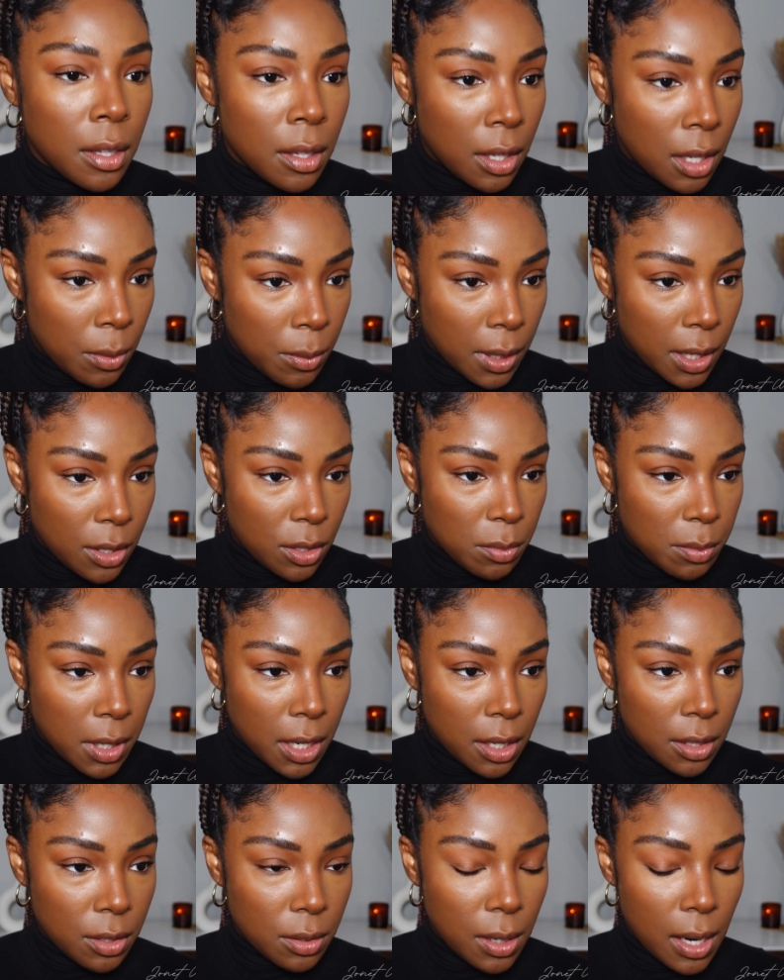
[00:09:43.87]
And when I do my
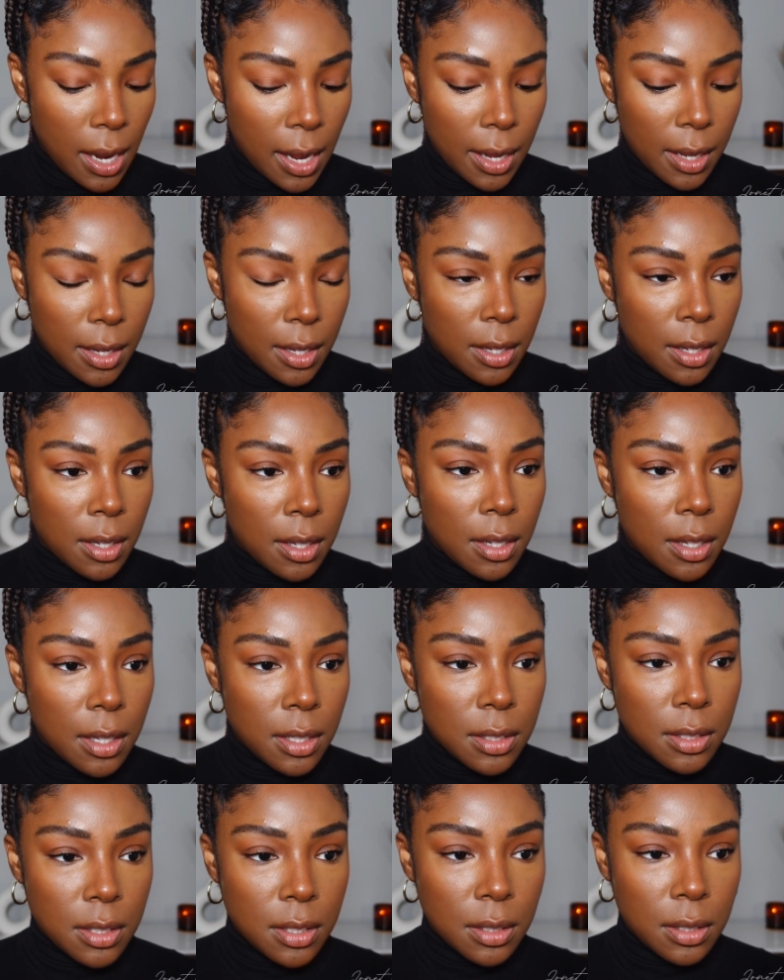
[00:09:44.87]
under eye
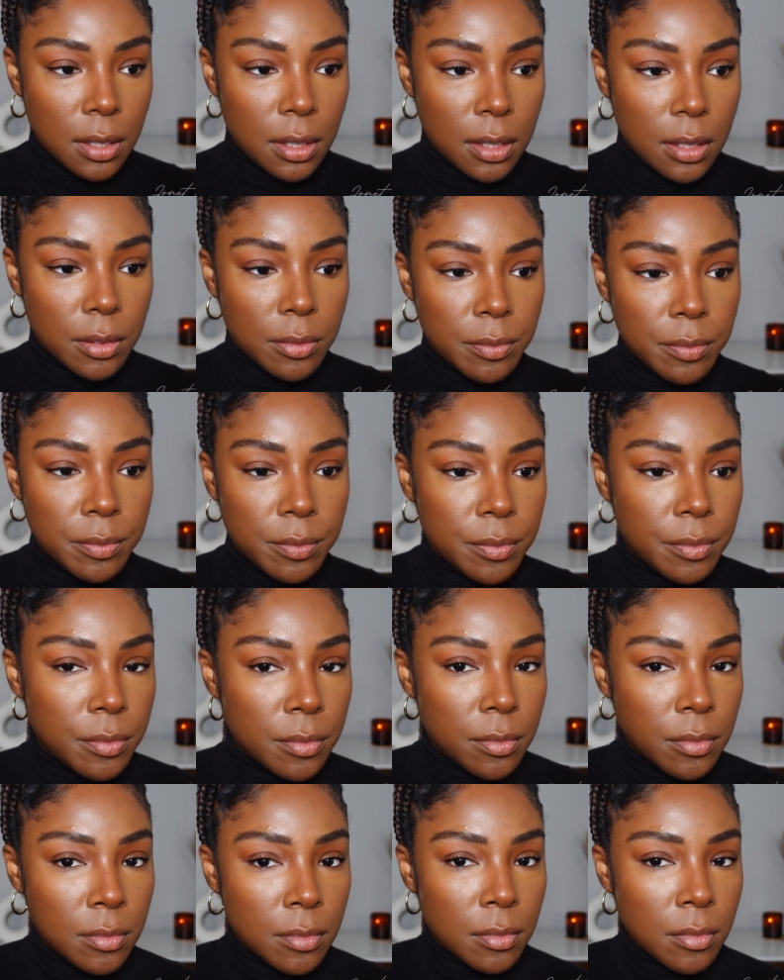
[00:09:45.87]
concealer,
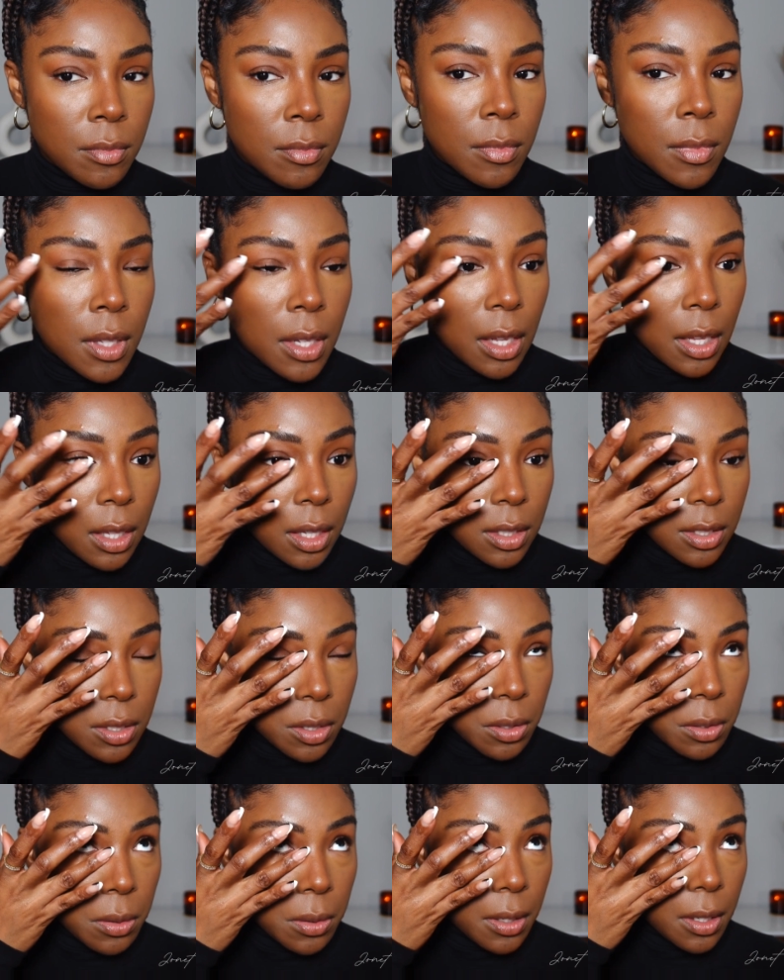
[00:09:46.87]
I like to
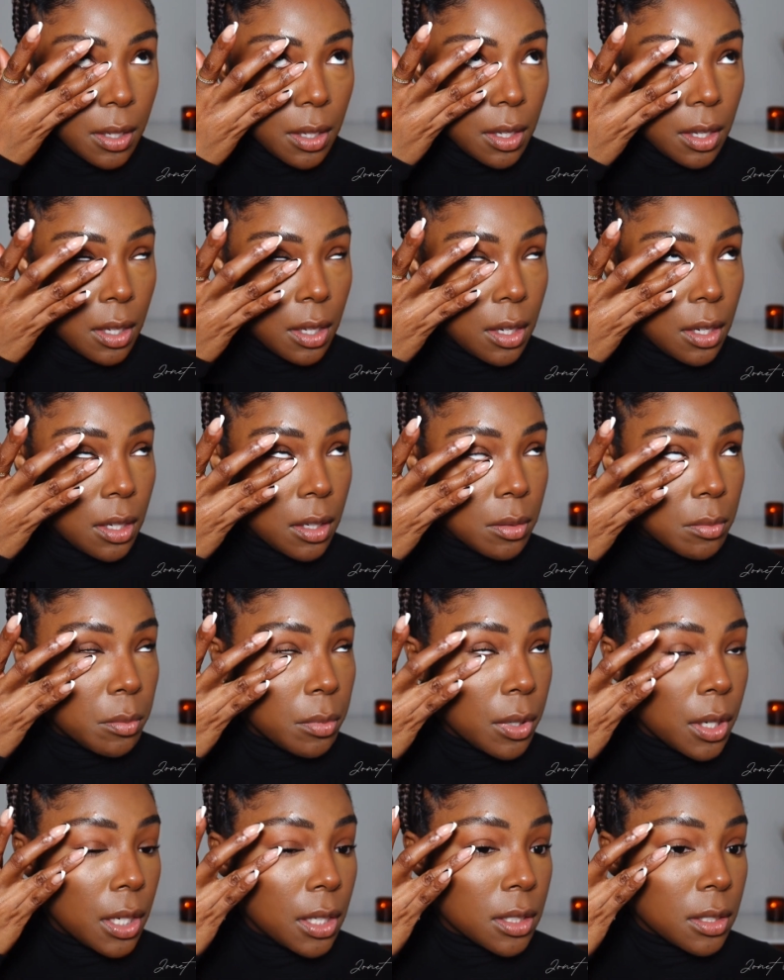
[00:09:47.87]
go ahead and
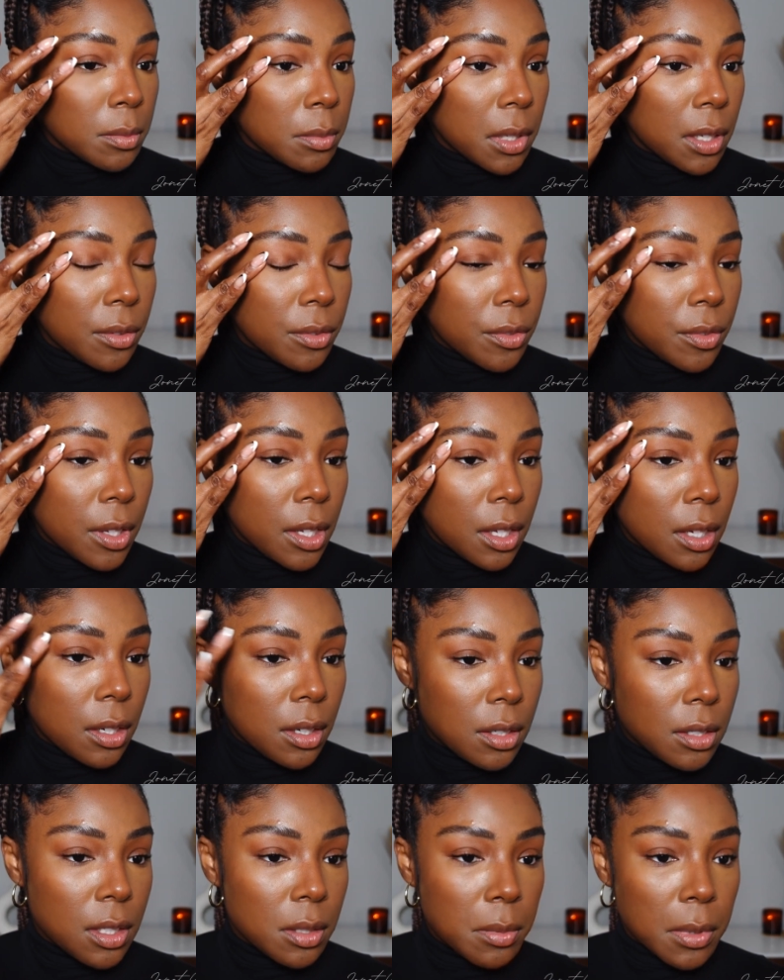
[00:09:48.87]
press my
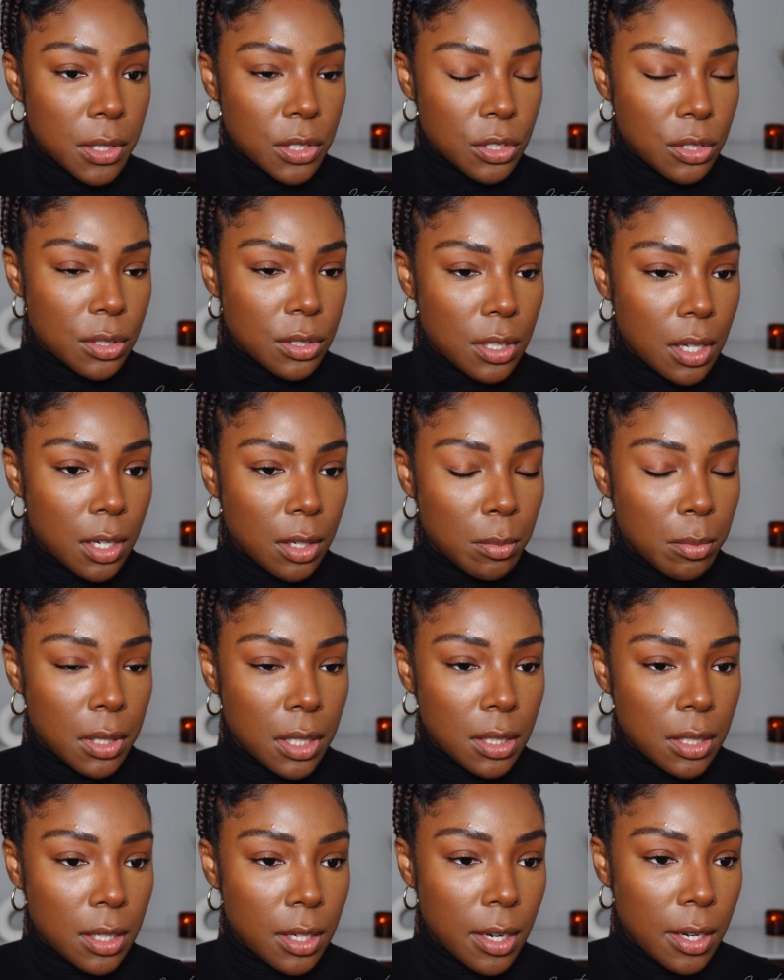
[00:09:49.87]
finger to make sure it's all
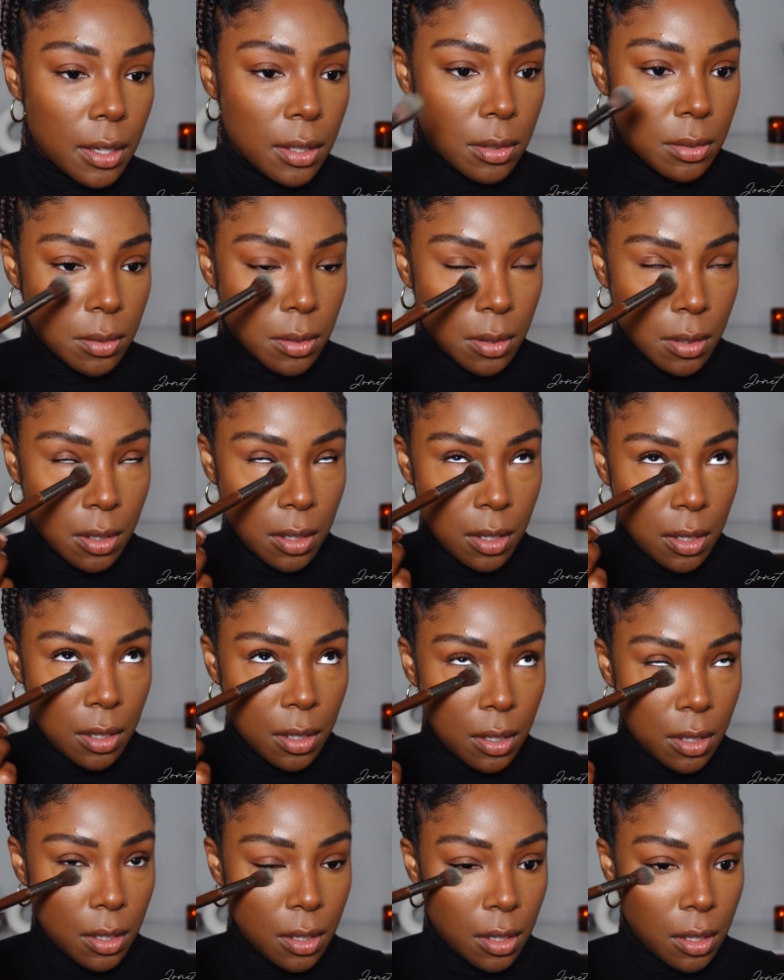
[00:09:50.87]
blended out.
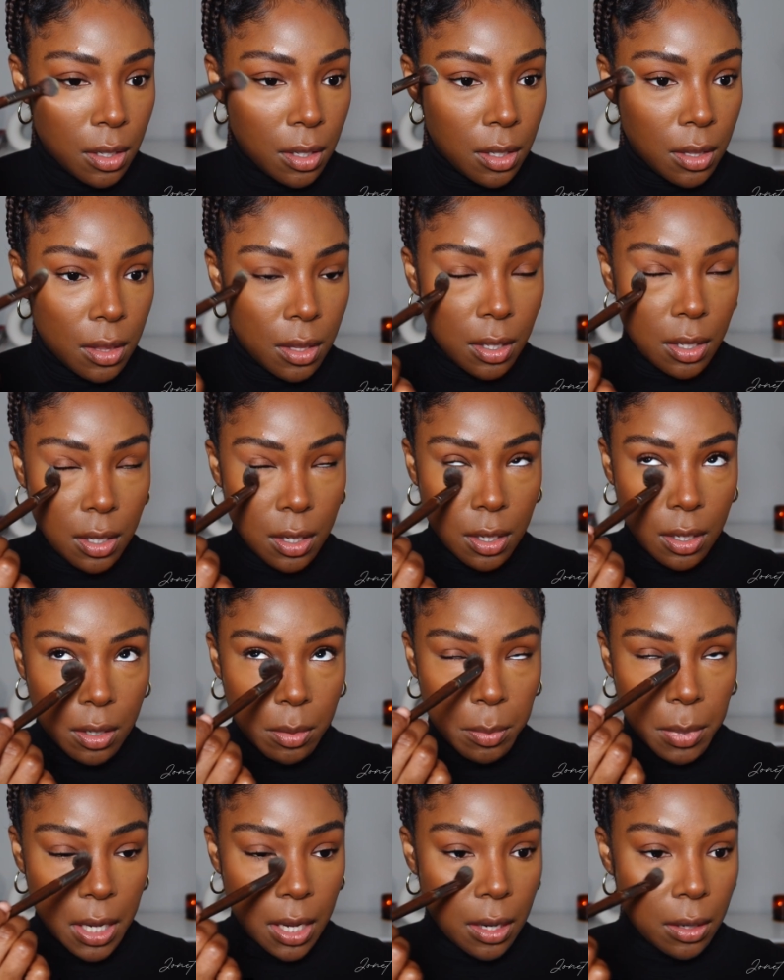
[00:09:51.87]
And then I'll
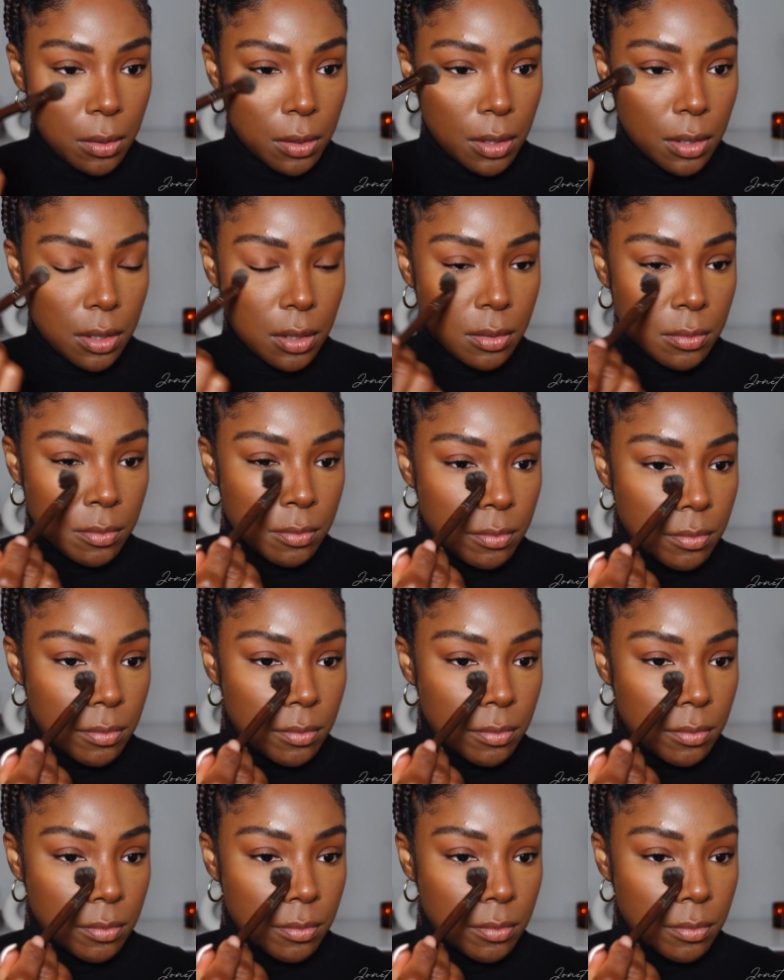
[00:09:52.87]
powder.